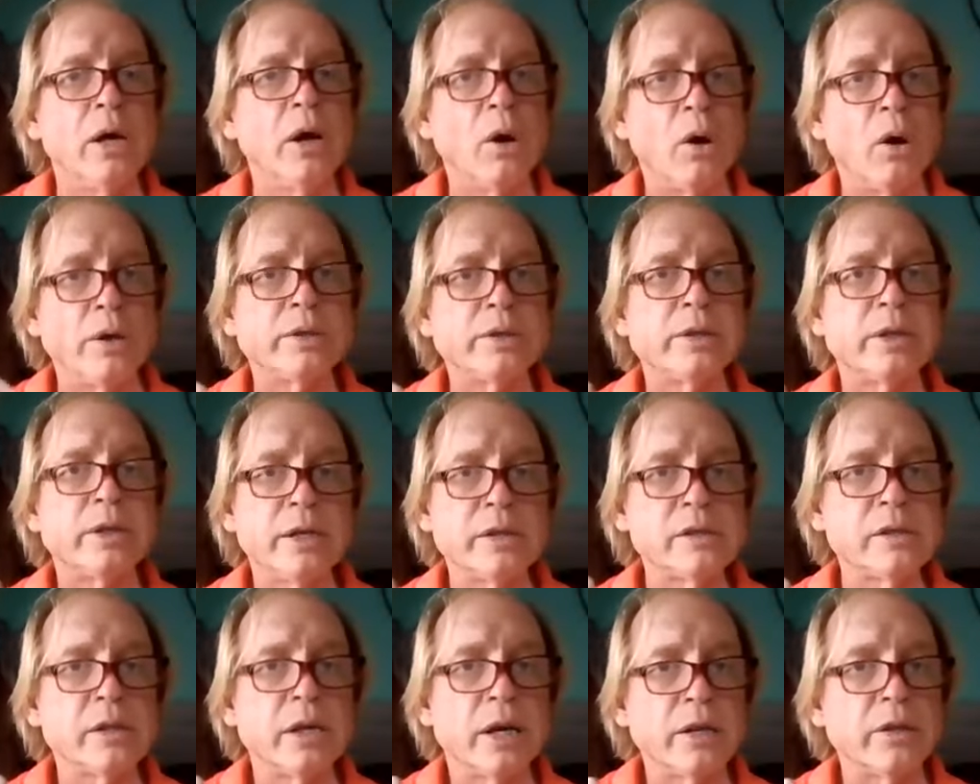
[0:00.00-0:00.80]
On
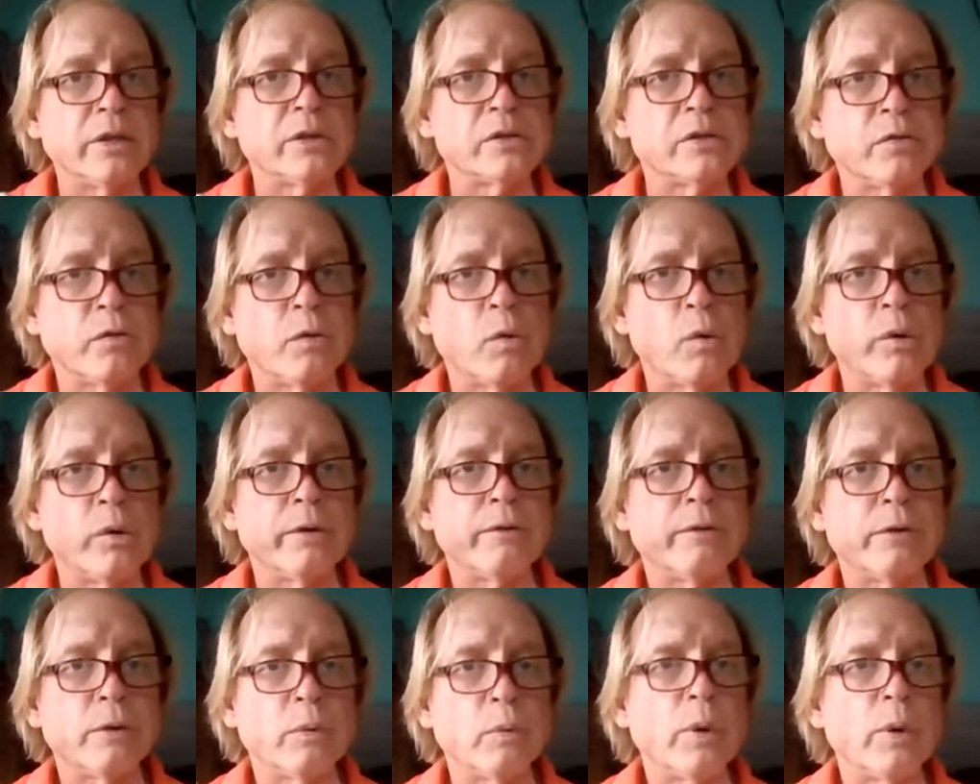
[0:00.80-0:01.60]
test day, there's 4
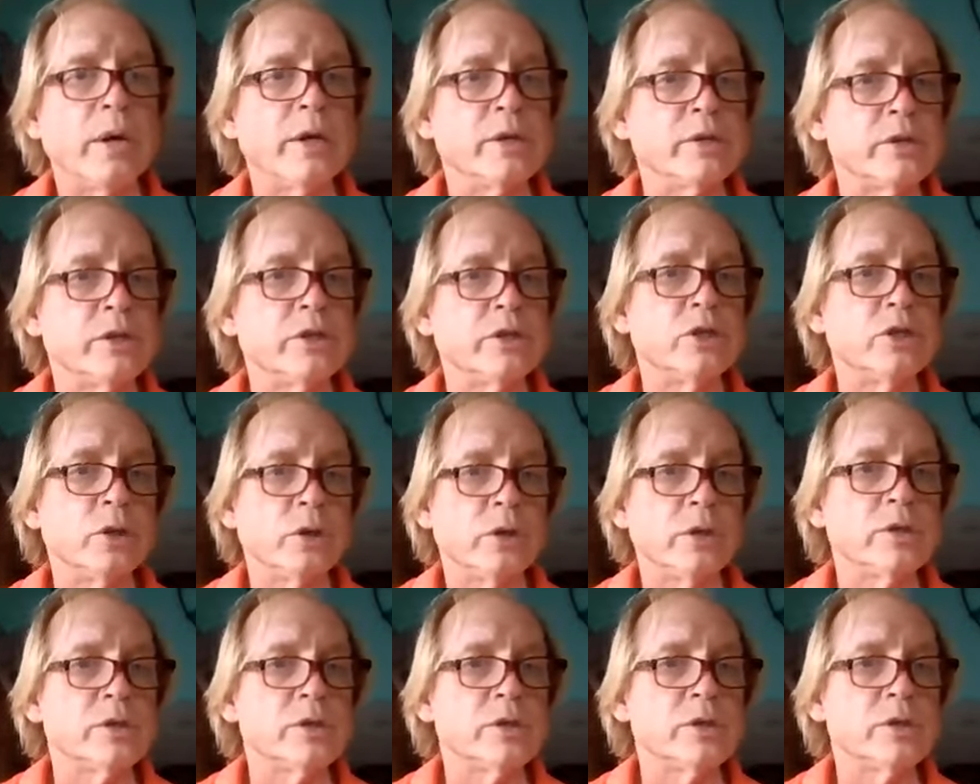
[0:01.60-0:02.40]
different ways that you
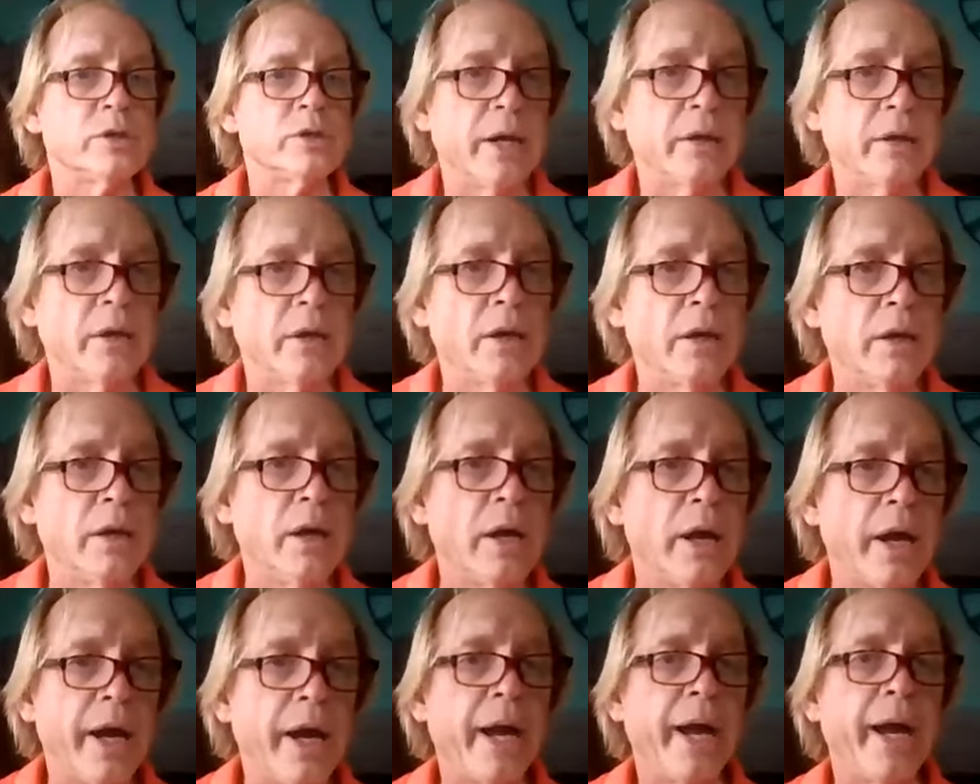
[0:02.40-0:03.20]
can send
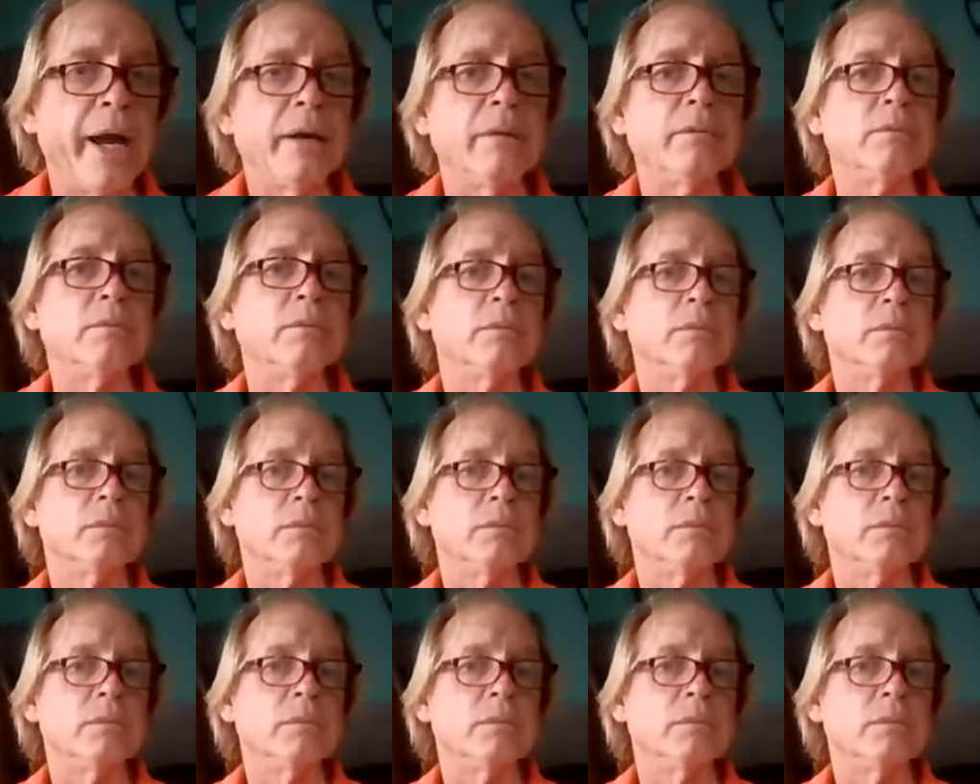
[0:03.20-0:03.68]
a